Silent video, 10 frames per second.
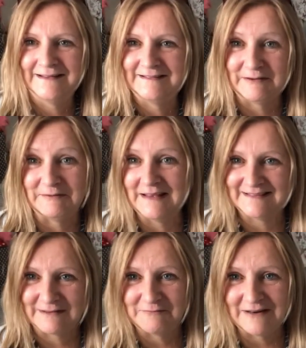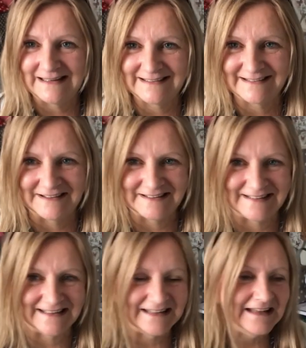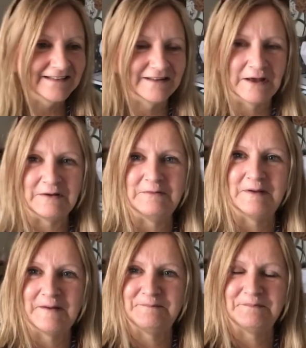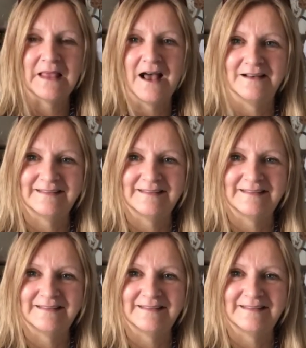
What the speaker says: So yes, so really exciting. So I'll